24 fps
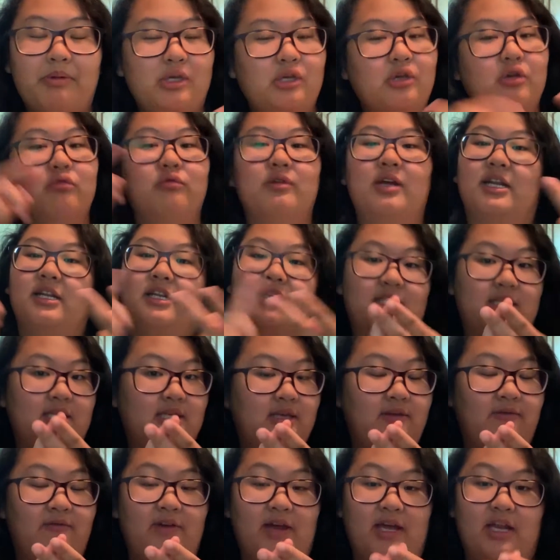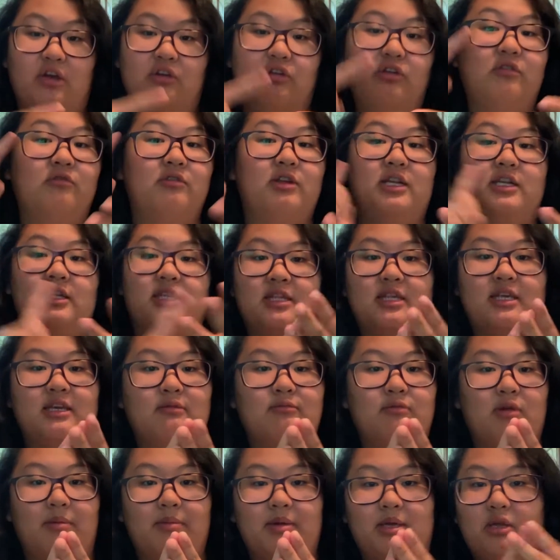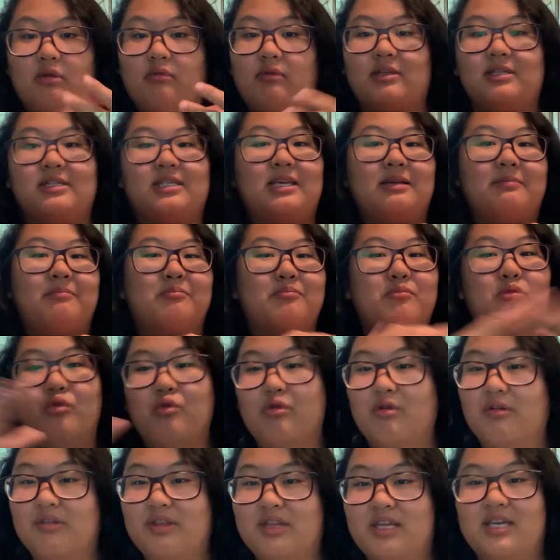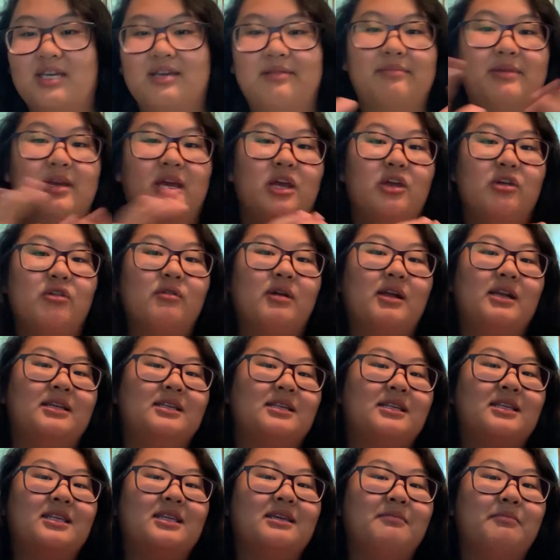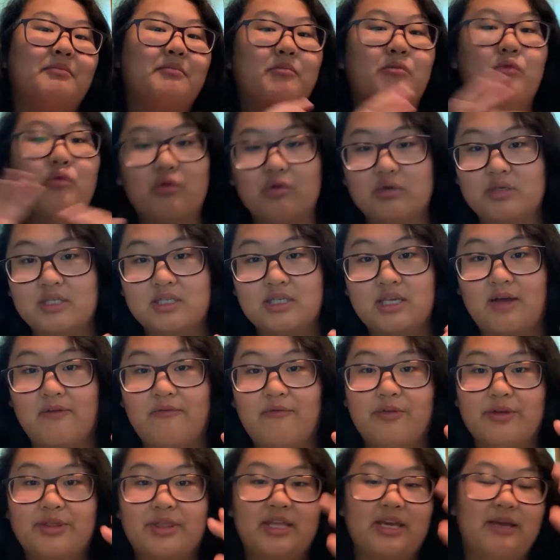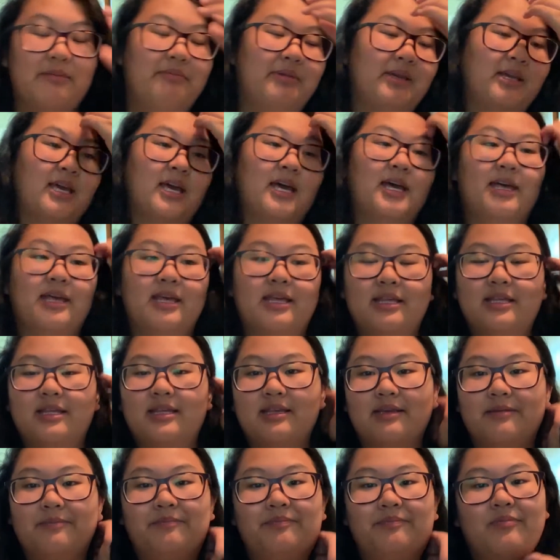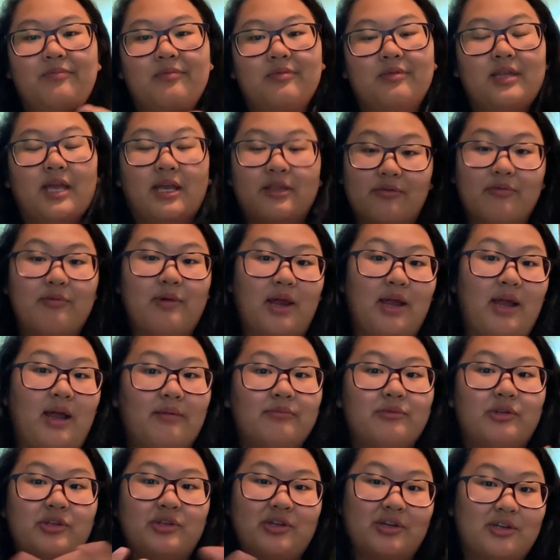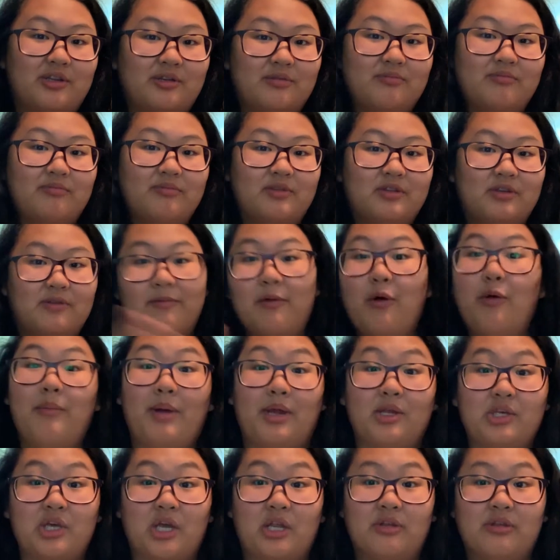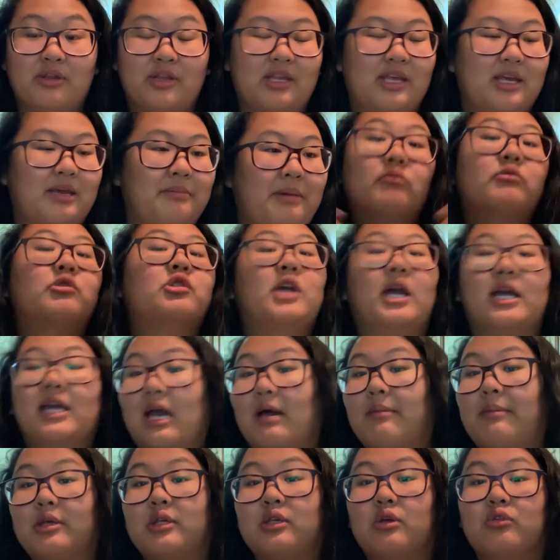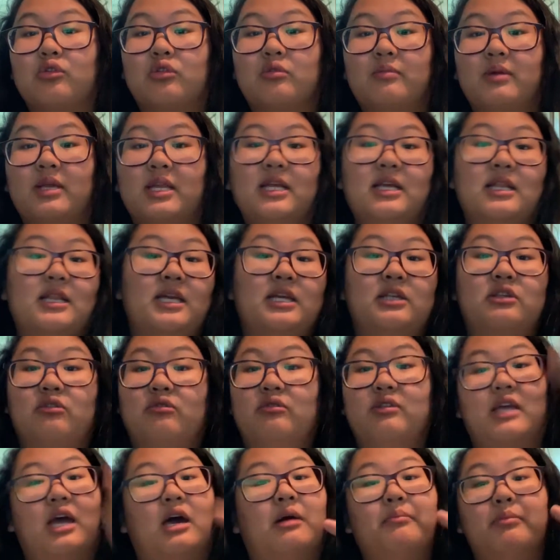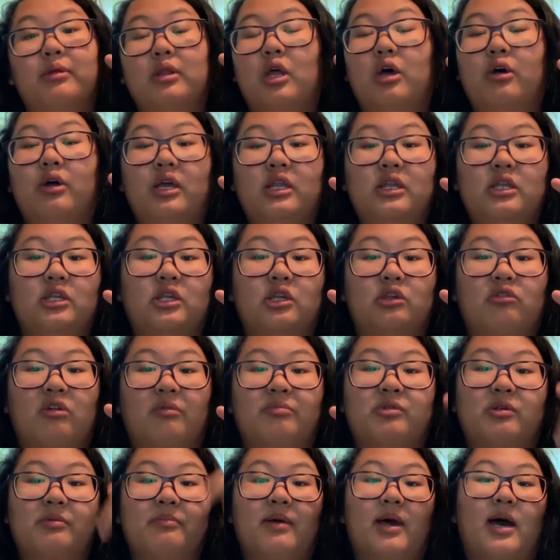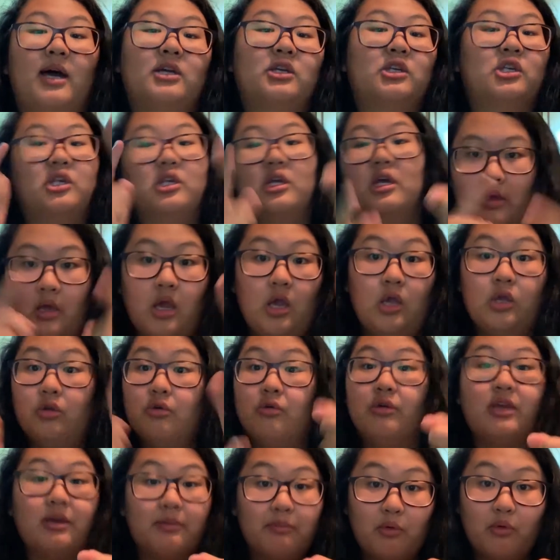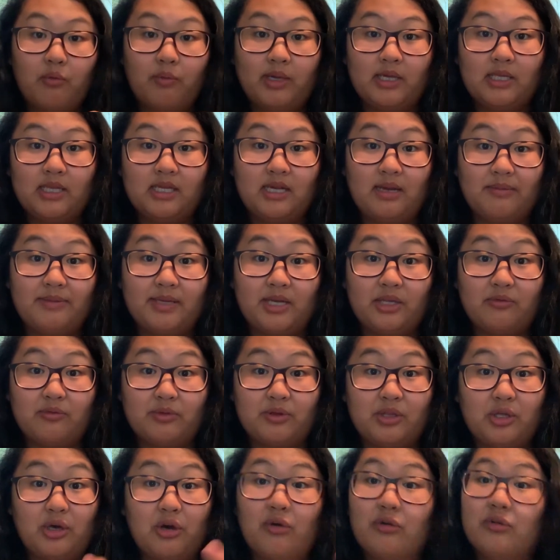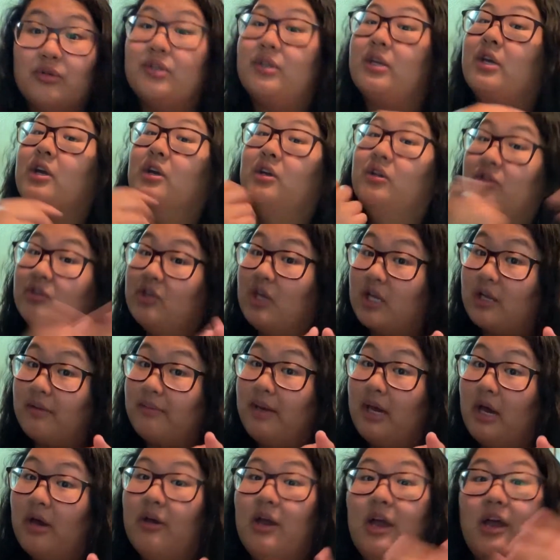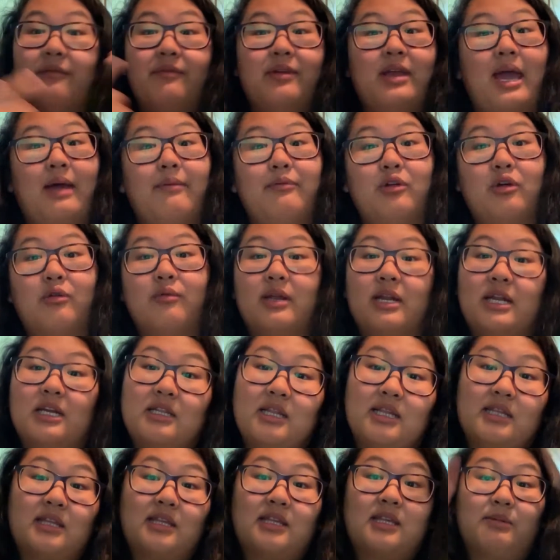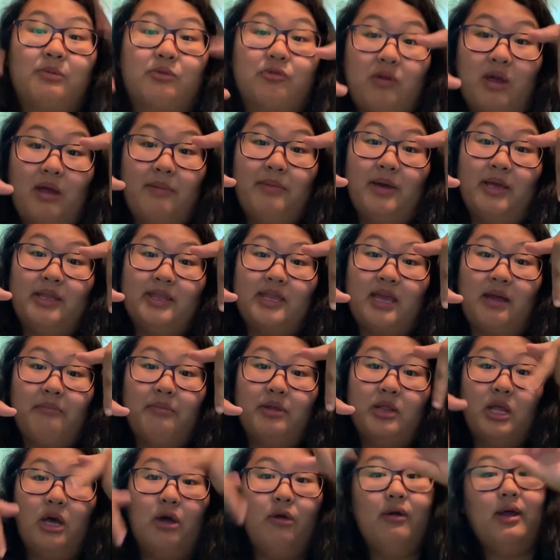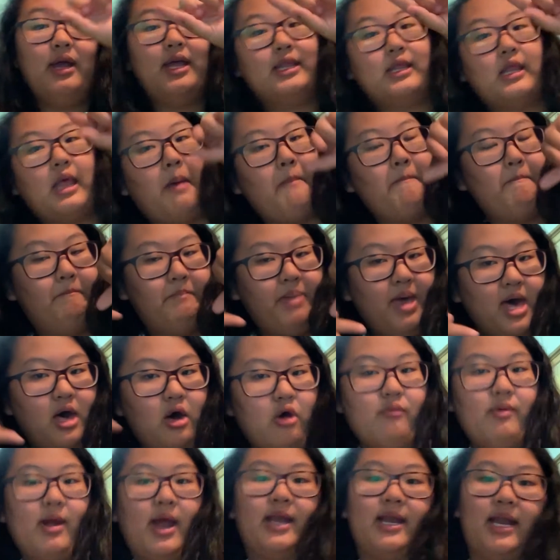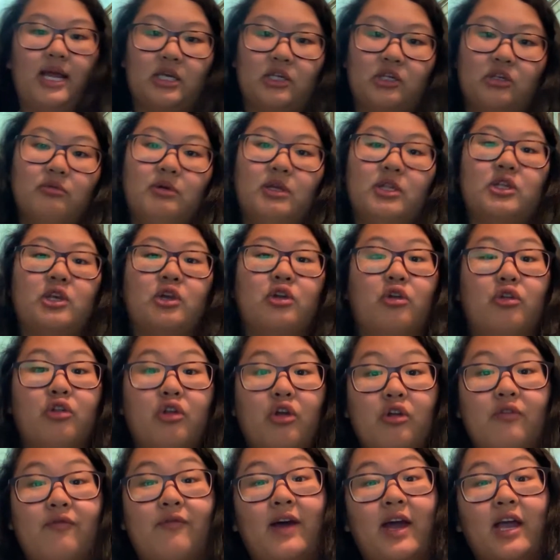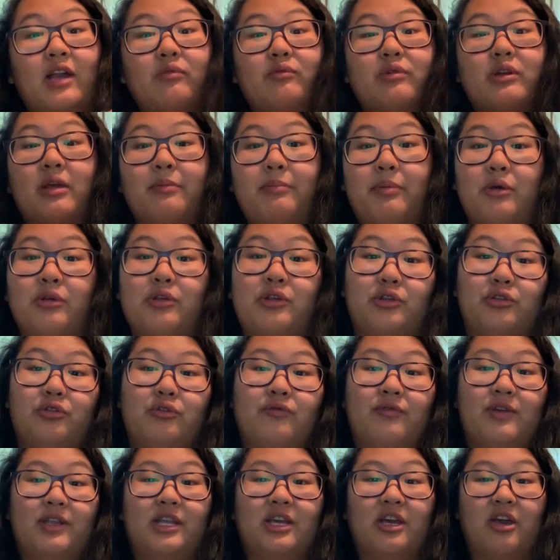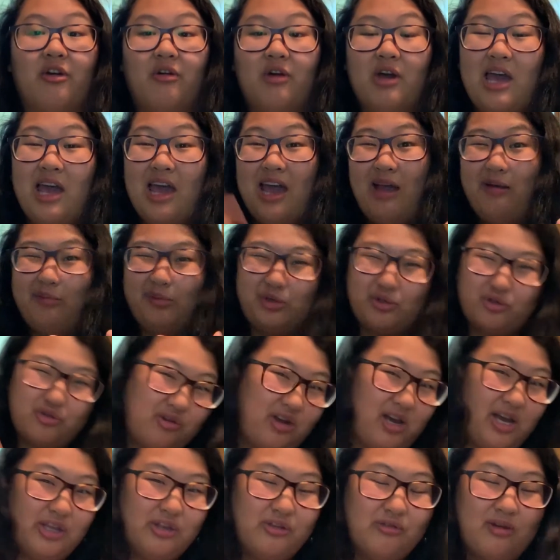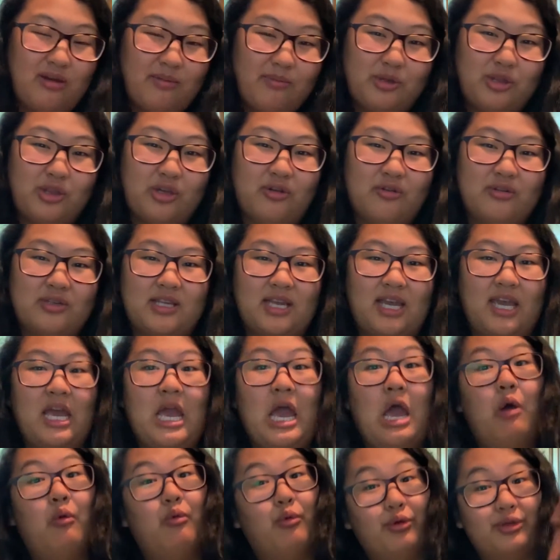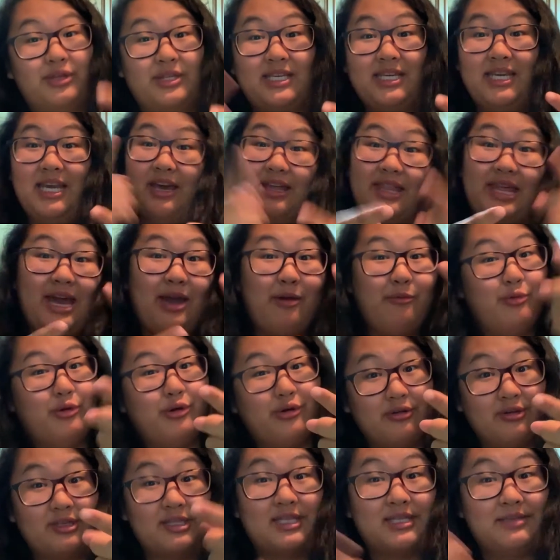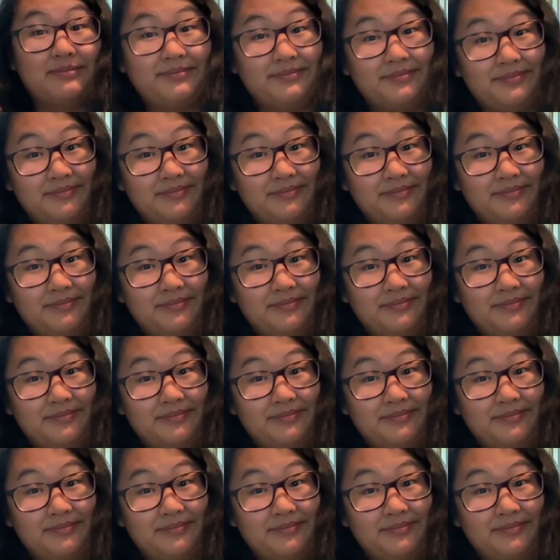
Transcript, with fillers: You're ready to see Fedo. You're ready to see Remy. You're ready to see more of them. You're ready to see more stuff with them because that's right. I'm just going to devote my channel to them. Check out my social media. Links are down below in the description box. You'll get more weekly updates with those. Check them out. If you haven't already, click the subscribe button down below and the bell right next to it so you're notified when I post a new video. I'm going to try and do every Thursday. We'll see how that works.